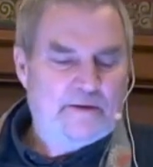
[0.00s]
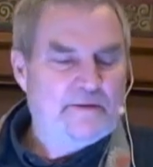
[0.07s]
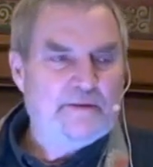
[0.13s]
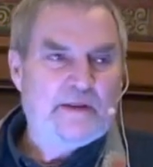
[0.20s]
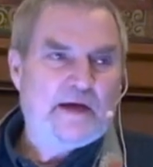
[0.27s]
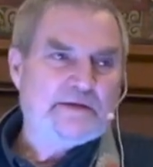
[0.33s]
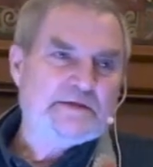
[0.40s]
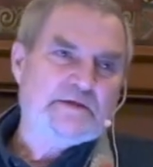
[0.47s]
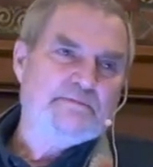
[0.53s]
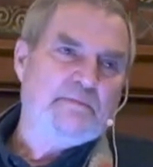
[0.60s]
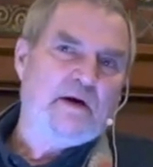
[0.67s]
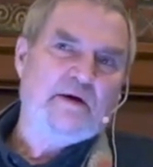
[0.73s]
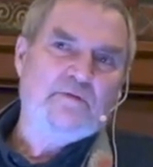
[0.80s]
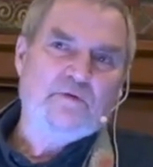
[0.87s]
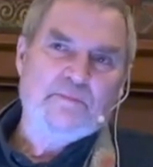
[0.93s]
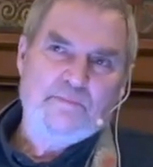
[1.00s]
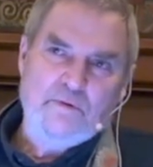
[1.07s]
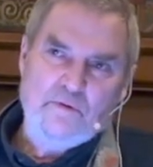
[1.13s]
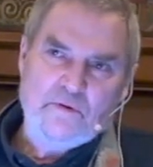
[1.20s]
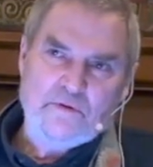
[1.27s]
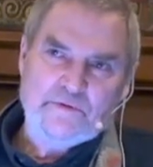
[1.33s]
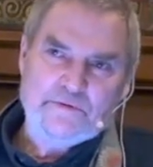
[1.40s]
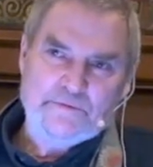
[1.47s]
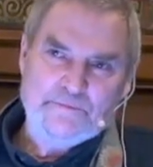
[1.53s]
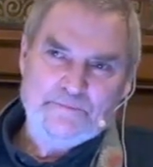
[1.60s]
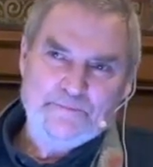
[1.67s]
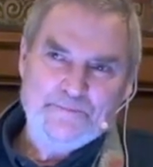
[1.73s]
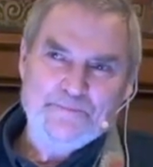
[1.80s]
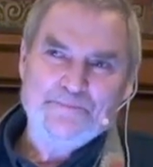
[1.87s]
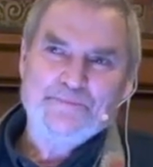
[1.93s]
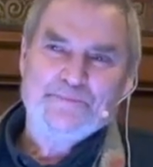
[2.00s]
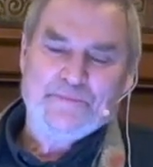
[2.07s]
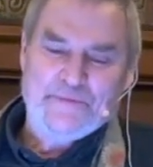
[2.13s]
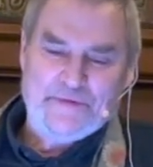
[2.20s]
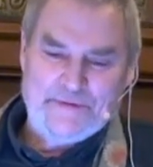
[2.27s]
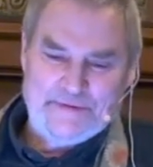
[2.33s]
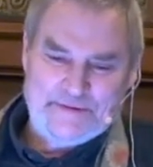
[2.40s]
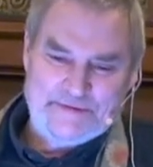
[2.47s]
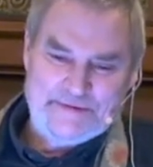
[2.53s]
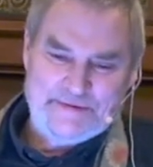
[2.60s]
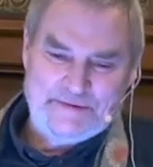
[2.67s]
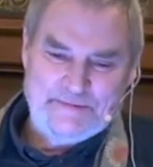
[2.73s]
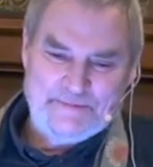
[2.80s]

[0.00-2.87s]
That's my report. So